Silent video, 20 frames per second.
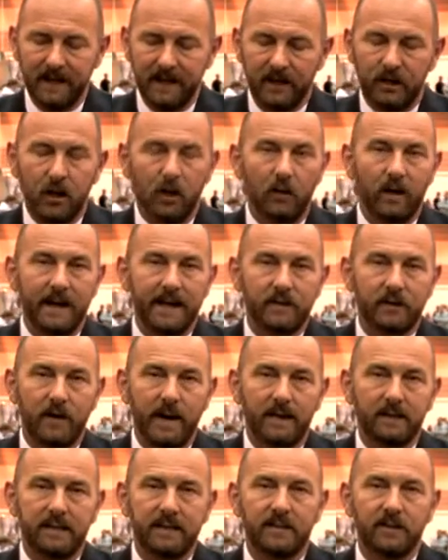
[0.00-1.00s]
Go right
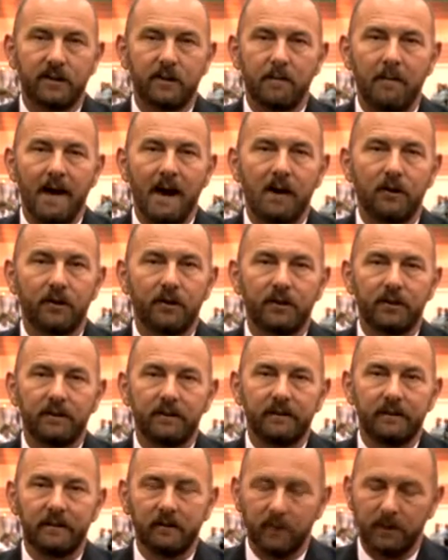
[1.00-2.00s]
directly to the mouth.
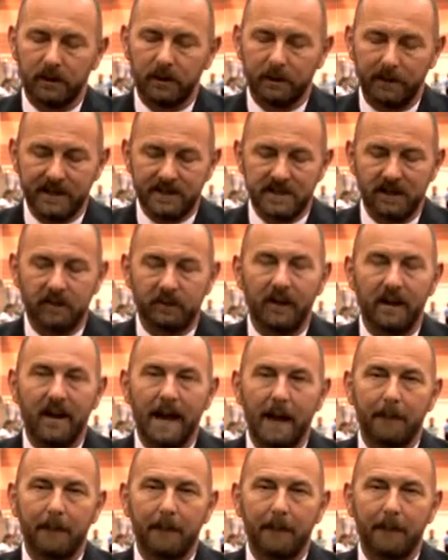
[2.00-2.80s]
With the bisacryl